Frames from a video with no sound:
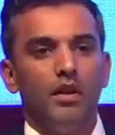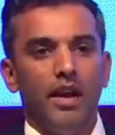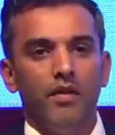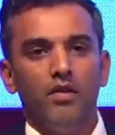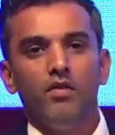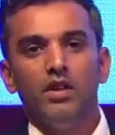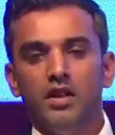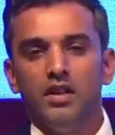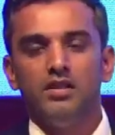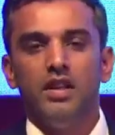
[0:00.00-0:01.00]
everyone
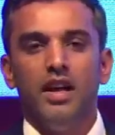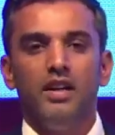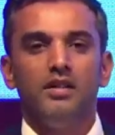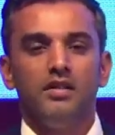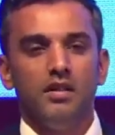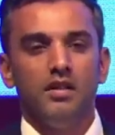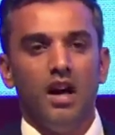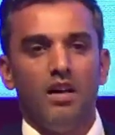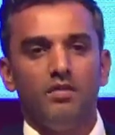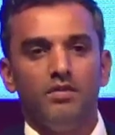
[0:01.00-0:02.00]
says that
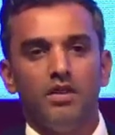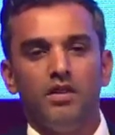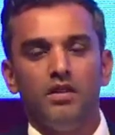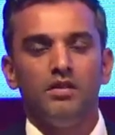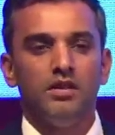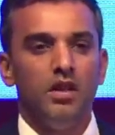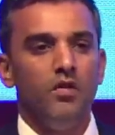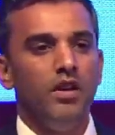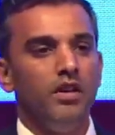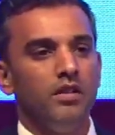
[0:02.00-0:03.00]
after
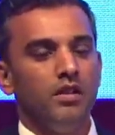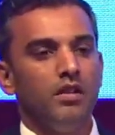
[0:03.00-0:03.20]
Silvin